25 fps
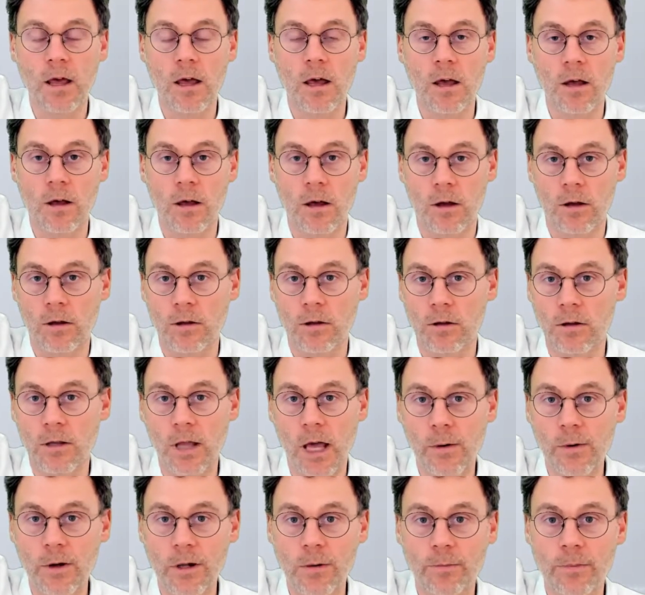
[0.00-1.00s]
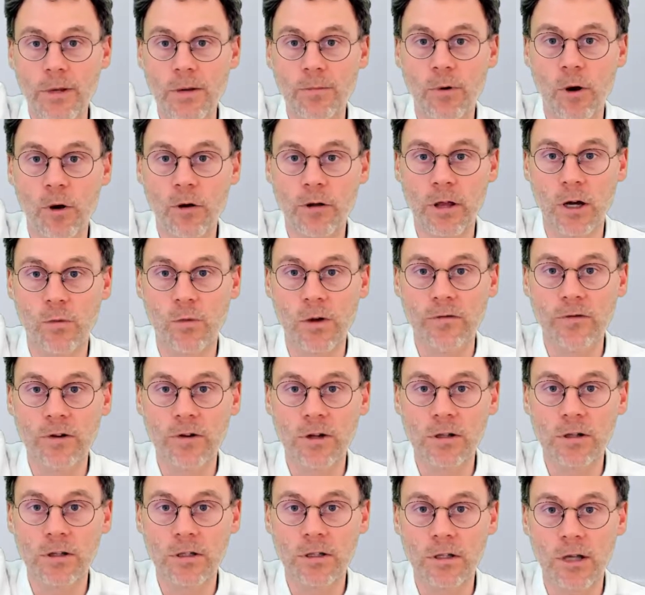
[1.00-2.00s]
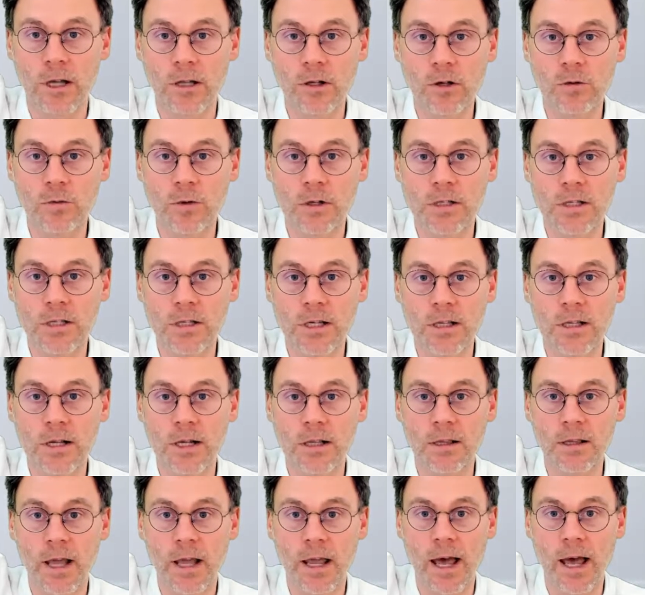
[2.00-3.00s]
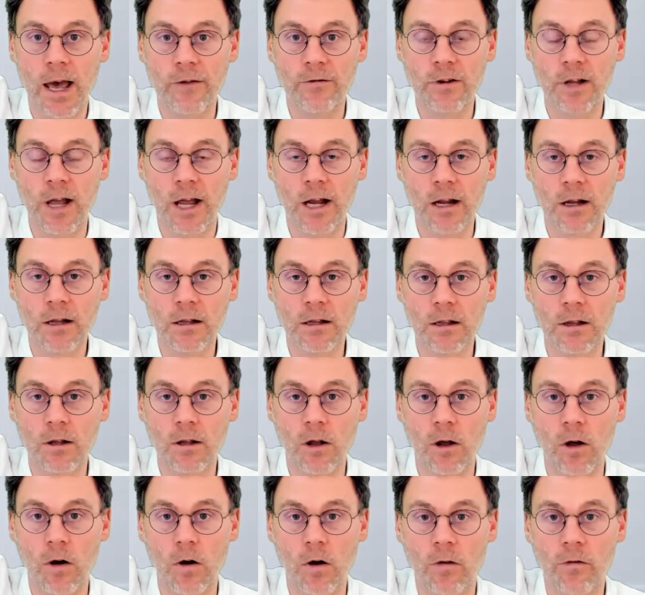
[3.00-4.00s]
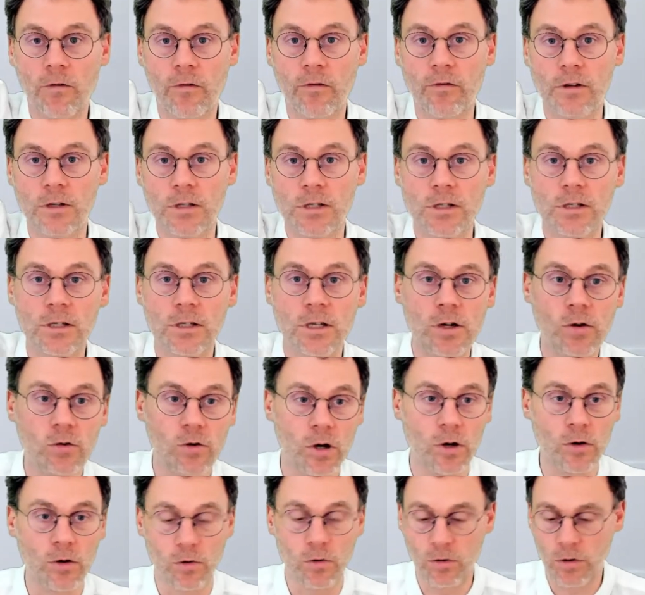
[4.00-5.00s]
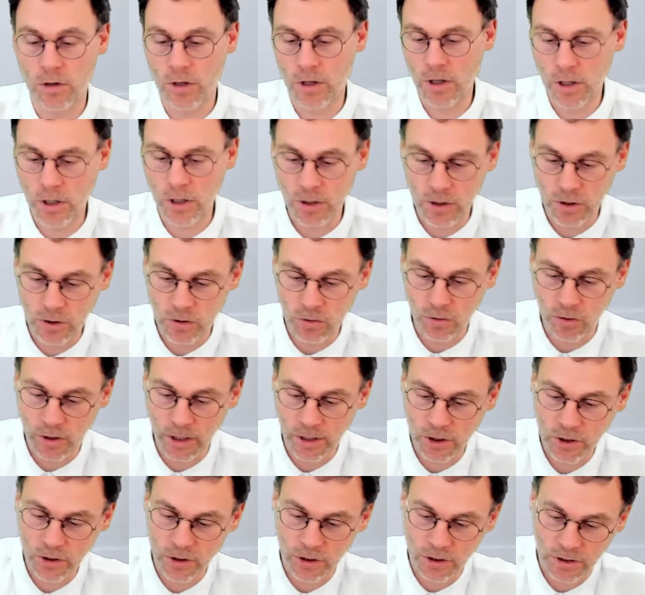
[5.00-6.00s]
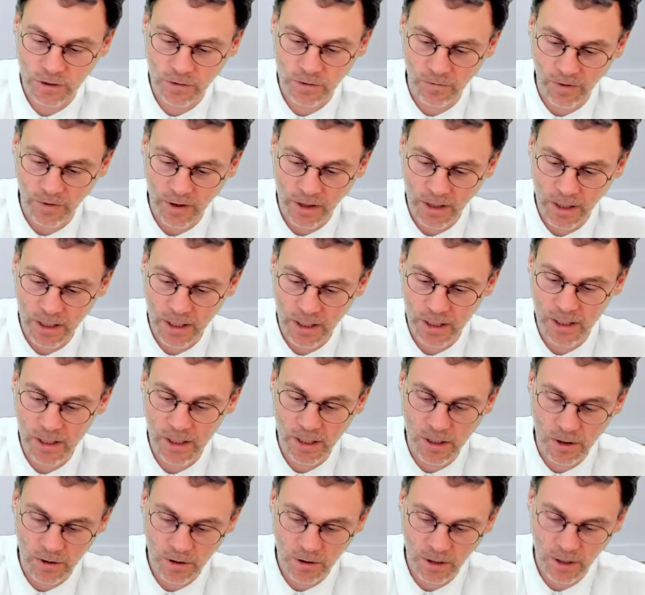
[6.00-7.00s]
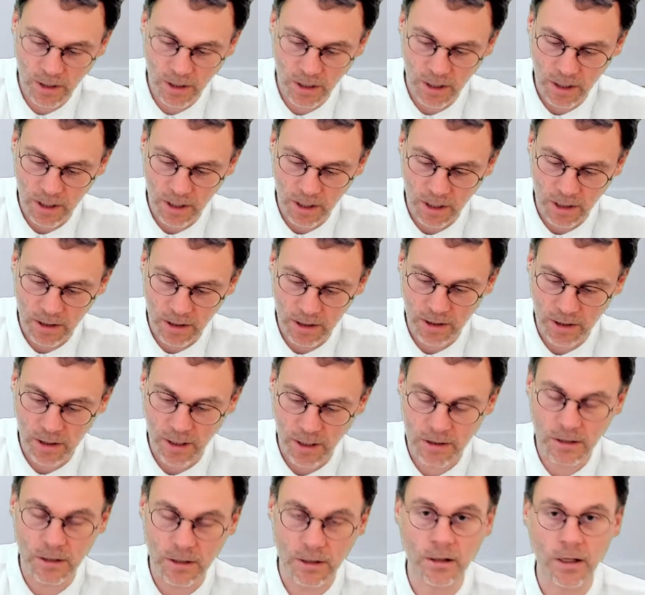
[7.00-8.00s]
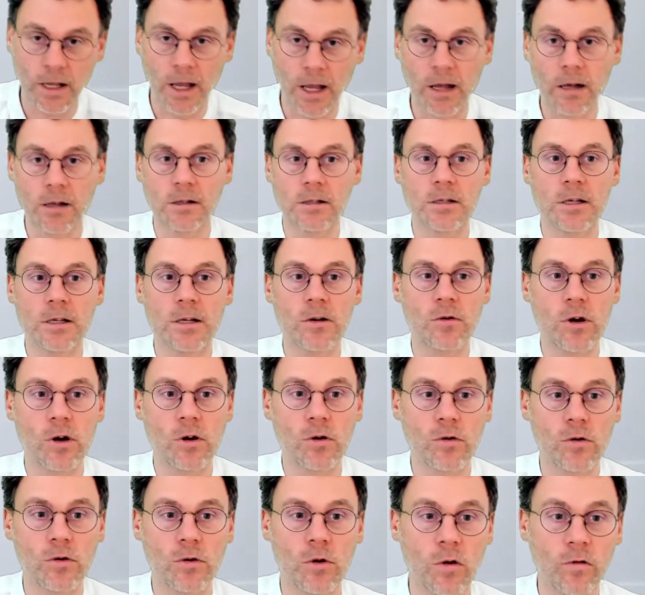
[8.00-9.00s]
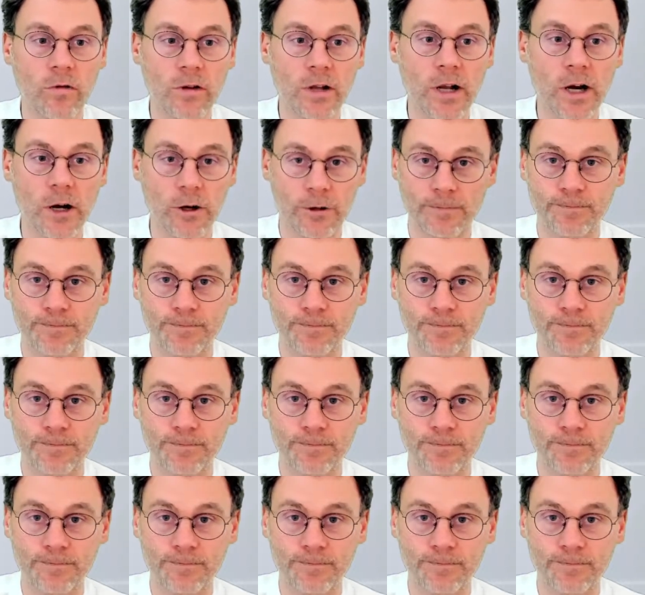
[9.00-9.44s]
They will be both equivalent, and you will see that they have an angle of 0. So let's just fill that in here. That's an angle 0 over there.